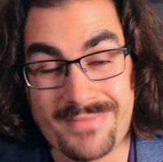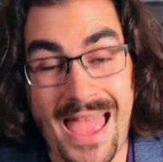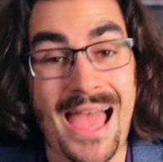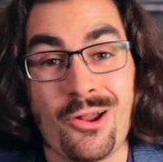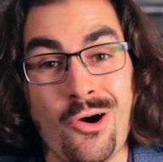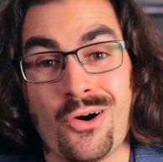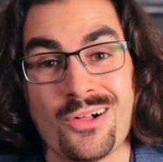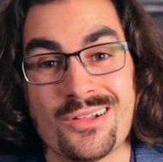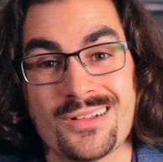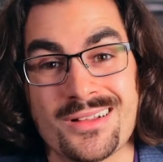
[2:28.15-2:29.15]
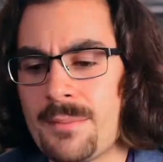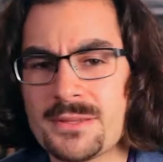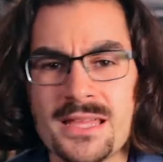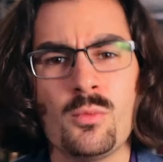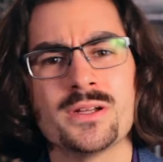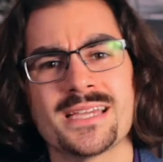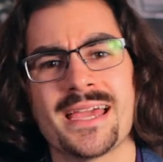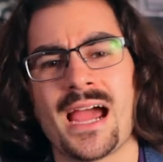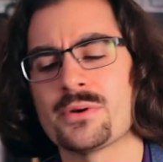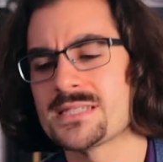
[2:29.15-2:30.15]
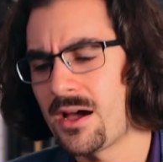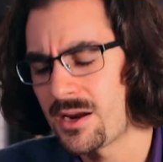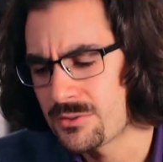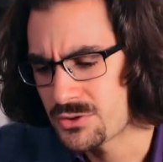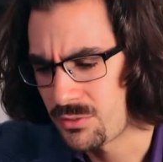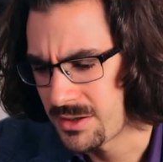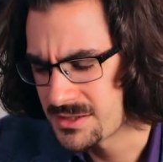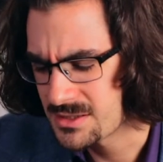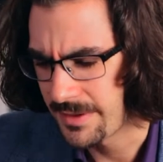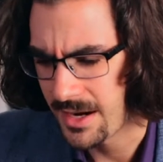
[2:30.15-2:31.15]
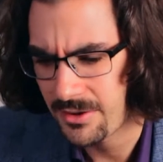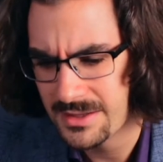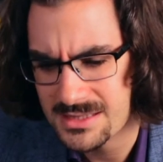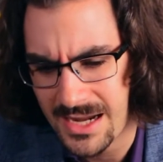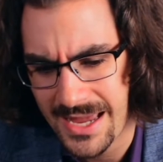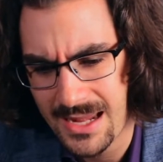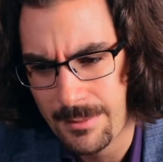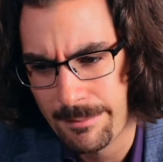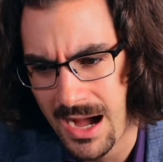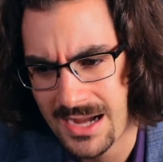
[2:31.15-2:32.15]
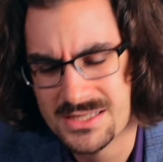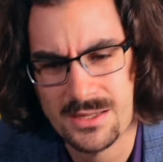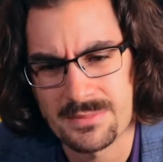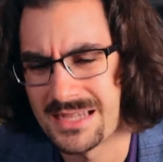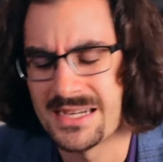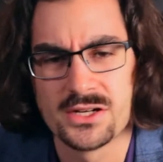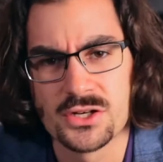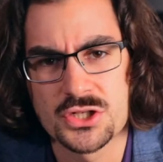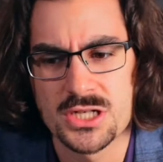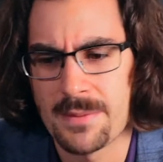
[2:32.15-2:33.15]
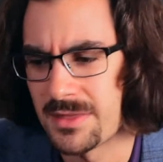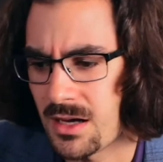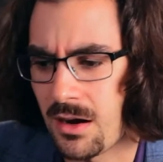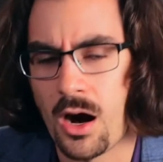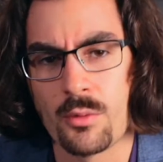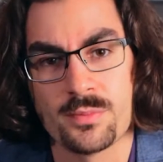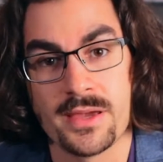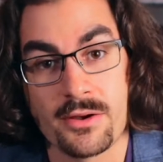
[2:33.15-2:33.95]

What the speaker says: at all. But then one day I was running some errands and I had a box, something I needed to ship in the car with me.